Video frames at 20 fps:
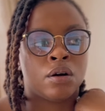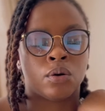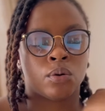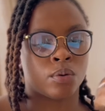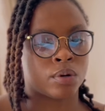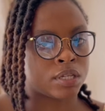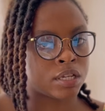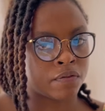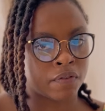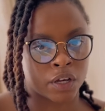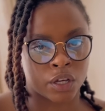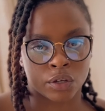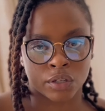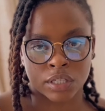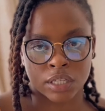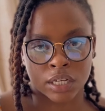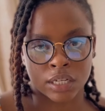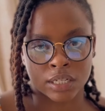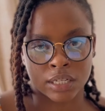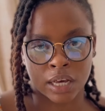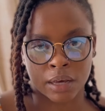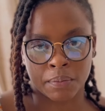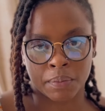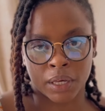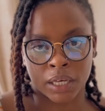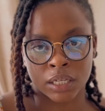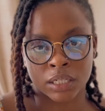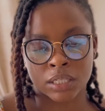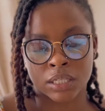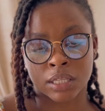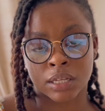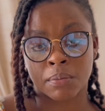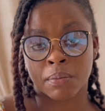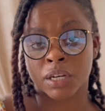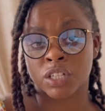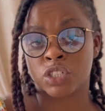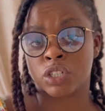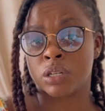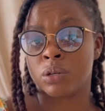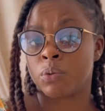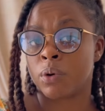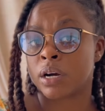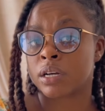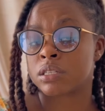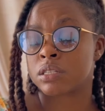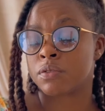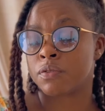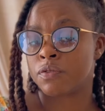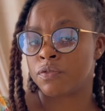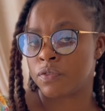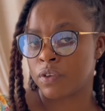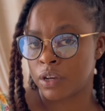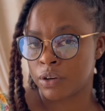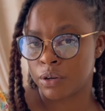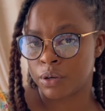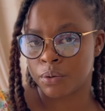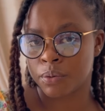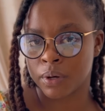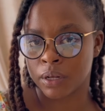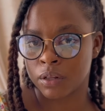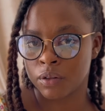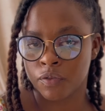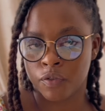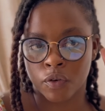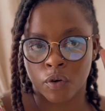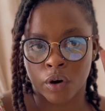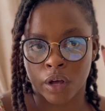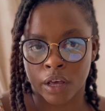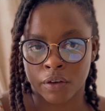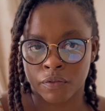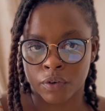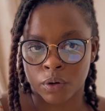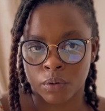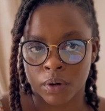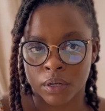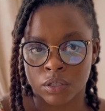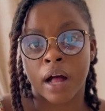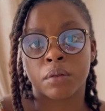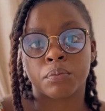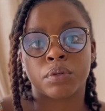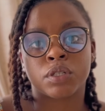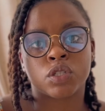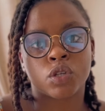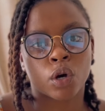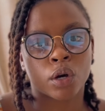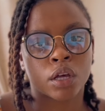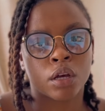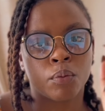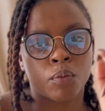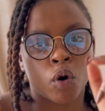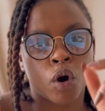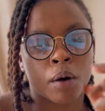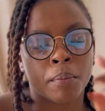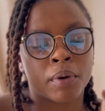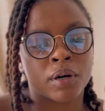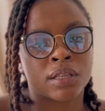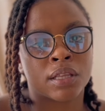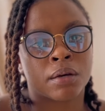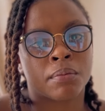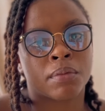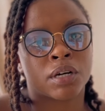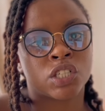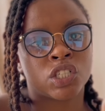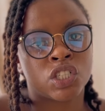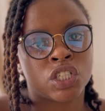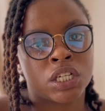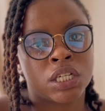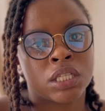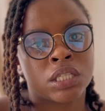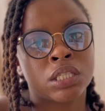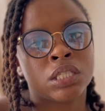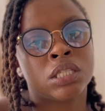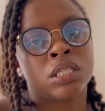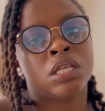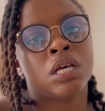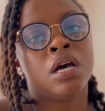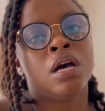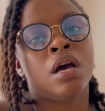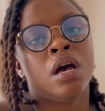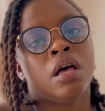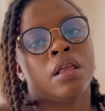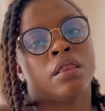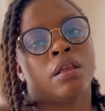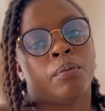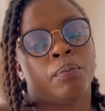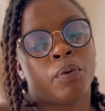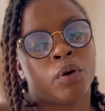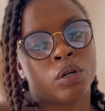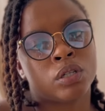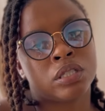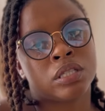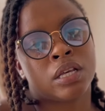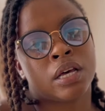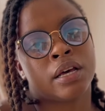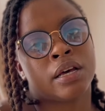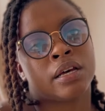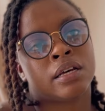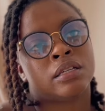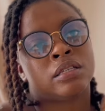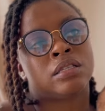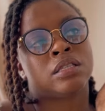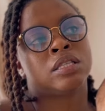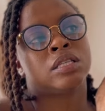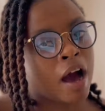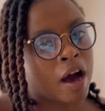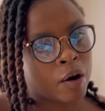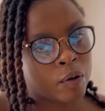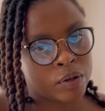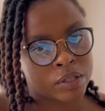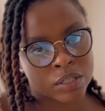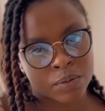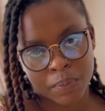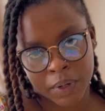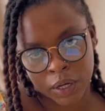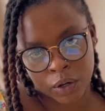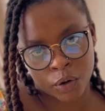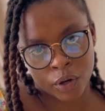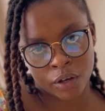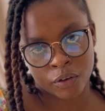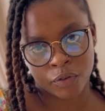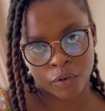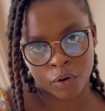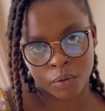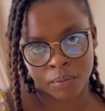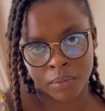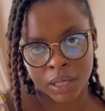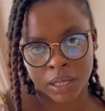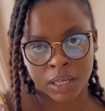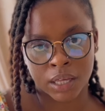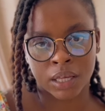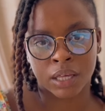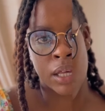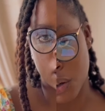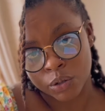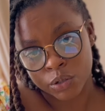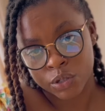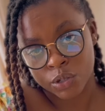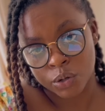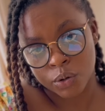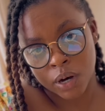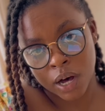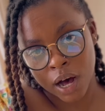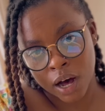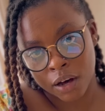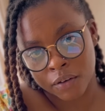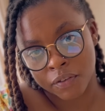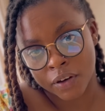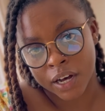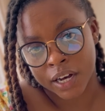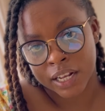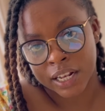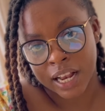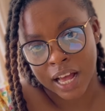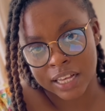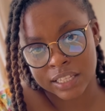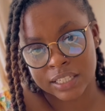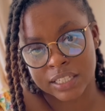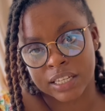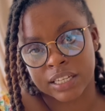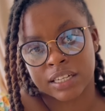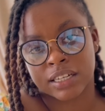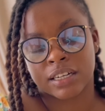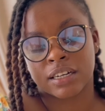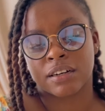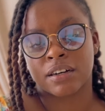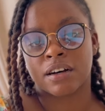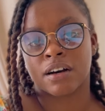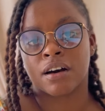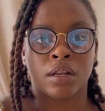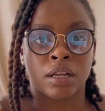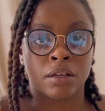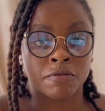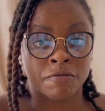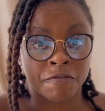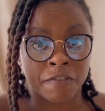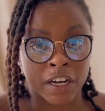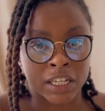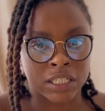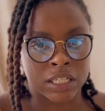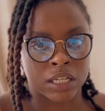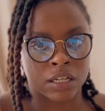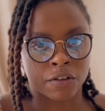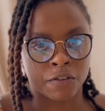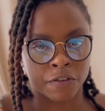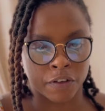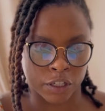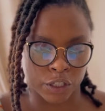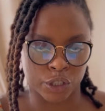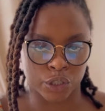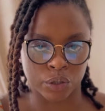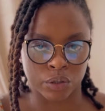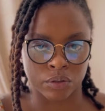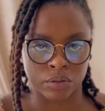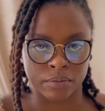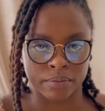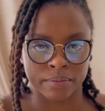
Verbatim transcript: whatever your skin type is, the machine works very well for everyone. I'll be talking more about the machines, the process, how it's been going for me. We mm. also have a classic lymphatic facial.